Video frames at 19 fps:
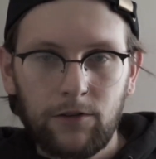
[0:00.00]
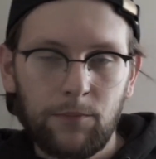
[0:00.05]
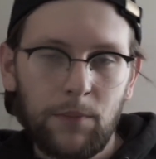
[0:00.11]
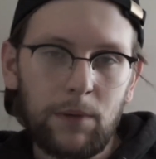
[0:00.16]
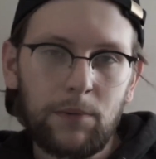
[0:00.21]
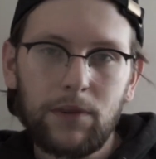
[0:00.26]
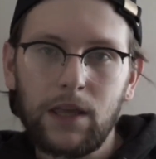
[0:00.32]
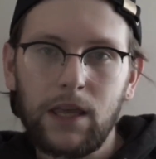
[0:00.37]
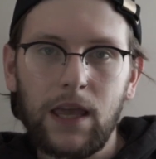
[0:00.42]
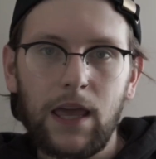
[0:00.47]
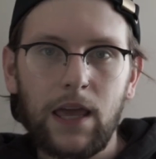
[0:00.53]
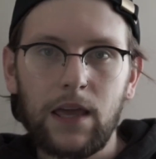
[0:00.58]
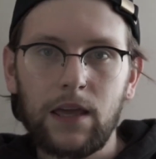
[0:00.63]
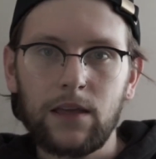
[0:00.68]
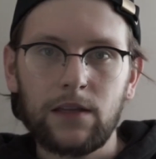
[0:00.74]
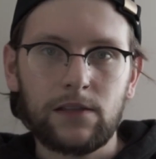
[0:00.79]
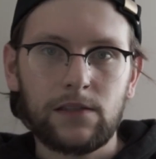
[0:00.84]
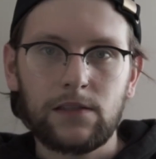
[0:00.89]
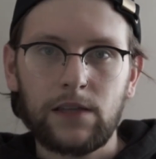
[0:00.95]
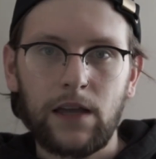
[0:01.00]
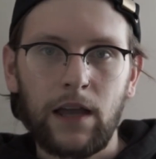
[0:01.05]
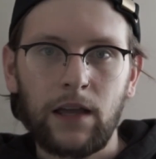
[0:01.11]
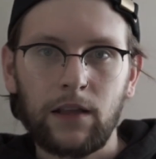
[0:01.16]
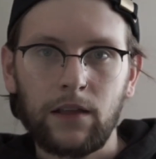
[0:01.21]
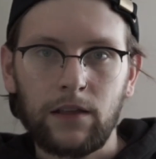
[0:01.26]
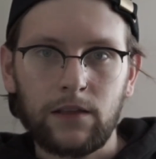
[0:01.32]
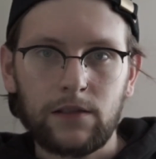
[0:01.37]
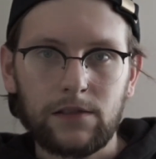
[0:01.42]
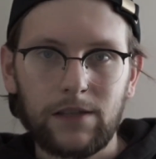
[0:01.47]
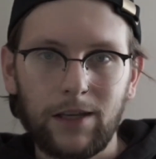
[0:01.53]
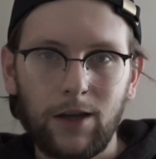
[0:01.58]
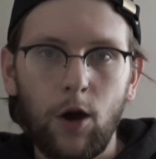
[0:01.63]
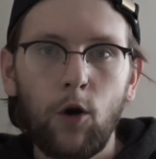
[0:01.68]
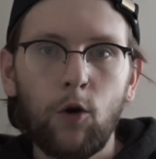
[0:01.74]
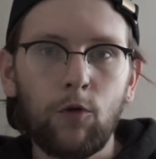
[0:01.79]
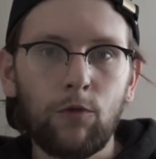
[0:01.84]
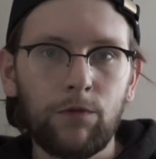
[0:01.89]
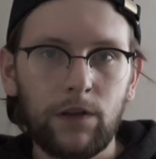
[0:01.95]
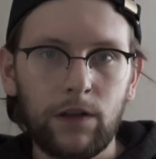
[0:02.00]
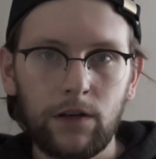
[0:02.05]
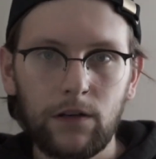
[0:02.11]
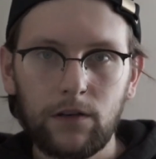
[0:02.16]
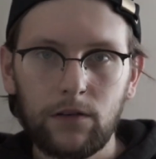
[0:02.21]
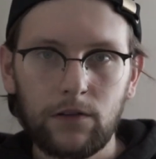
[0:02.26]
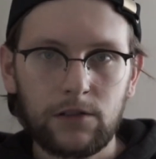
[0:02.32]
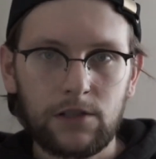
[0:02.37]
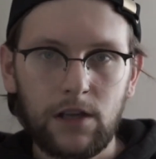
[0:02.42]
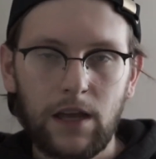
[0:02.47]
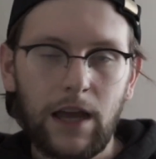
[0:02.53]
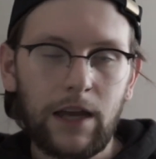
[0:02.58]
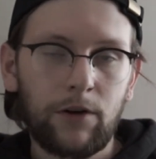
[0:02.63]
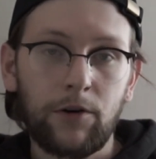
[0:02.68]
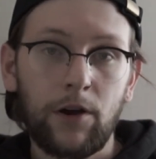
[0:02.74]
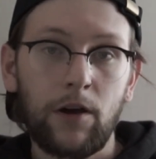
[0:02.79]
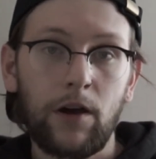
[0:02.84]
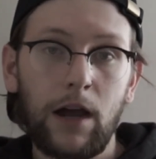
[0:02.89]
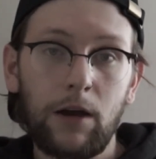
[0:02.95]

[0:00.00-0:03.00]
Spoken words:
Or maybe the K is silent. It's like Ovid or something. I don't know.